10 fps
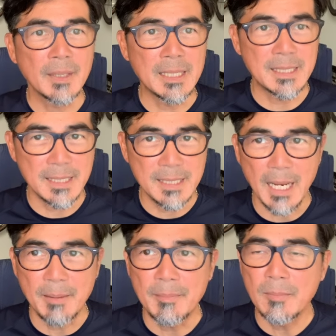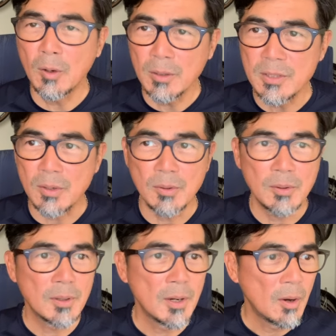it's the same also,
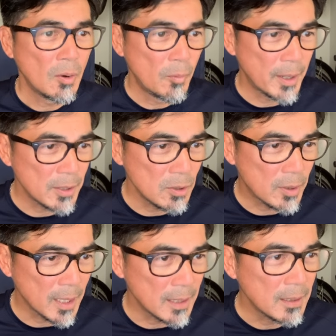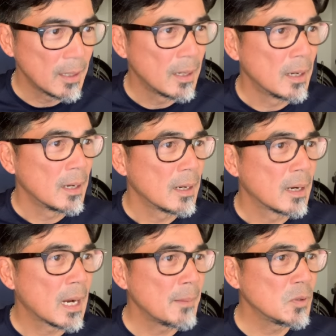where you can
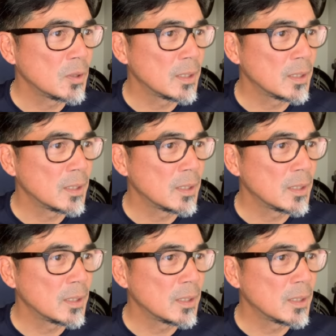come to